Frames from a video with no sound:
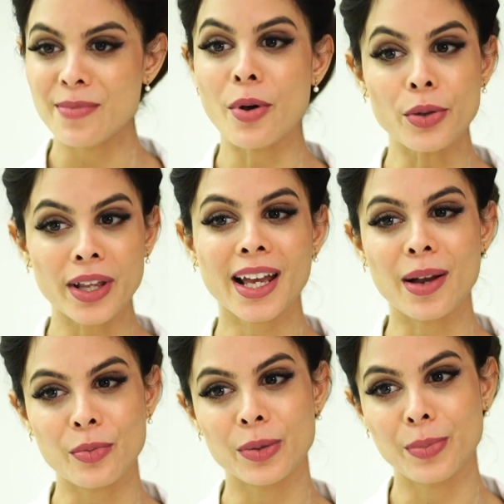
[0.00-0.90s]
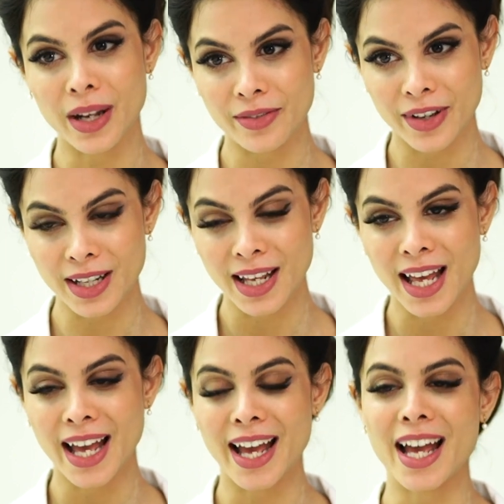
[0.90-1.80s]
Both come with benefit,
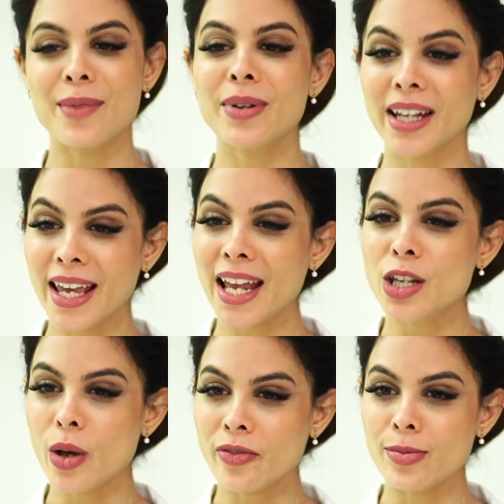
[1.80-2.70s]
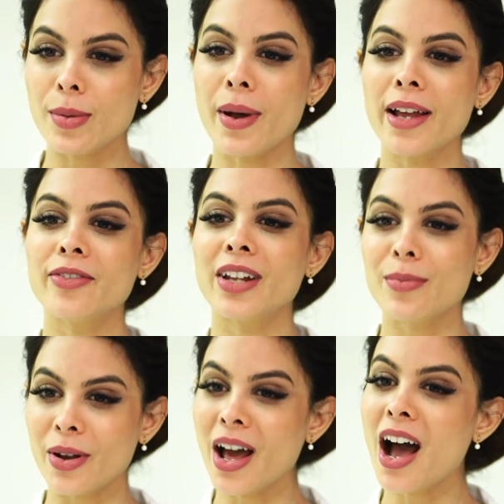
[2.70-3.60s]
but again, you have to be mindful
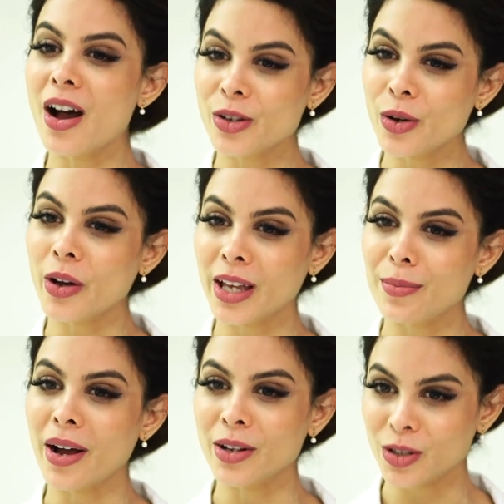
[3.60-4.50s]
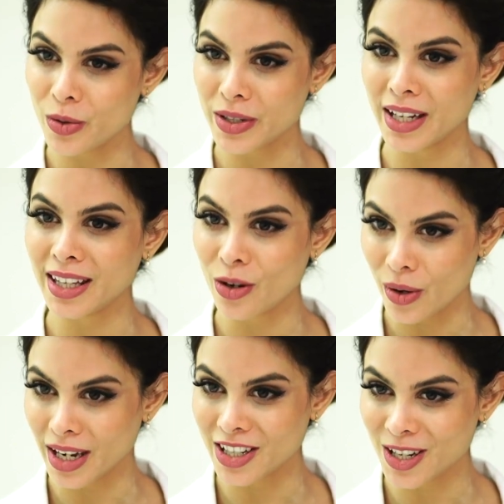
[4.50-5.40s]
about how you're going about using your
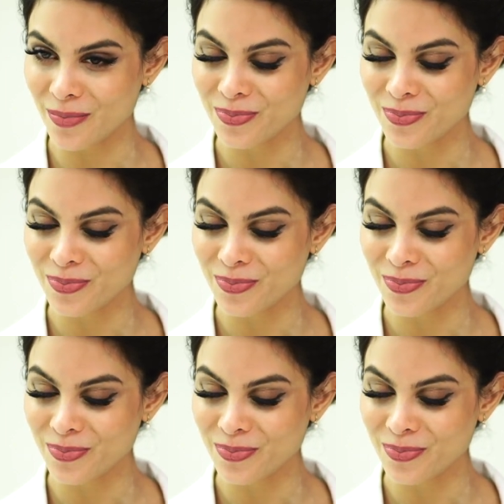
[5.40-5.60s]
energy.